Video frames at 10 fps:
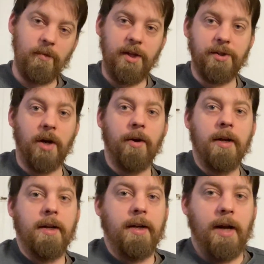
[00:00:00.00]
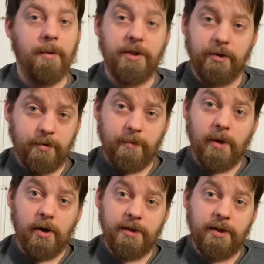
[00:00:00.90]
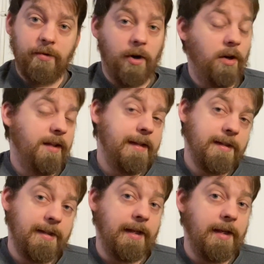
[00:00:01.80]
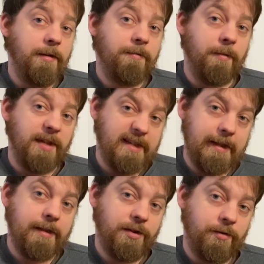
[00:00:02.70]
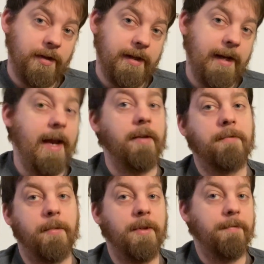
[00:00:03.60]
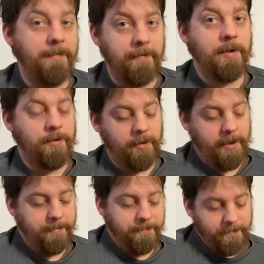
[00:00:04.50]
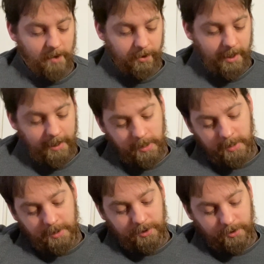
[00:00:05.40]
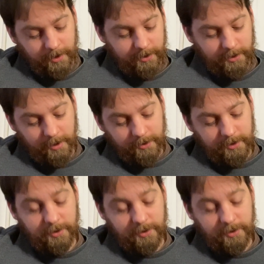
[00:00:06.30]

So I'm going to show them to you all in C from the 6th string and from the 5th string. Okay, so here goes.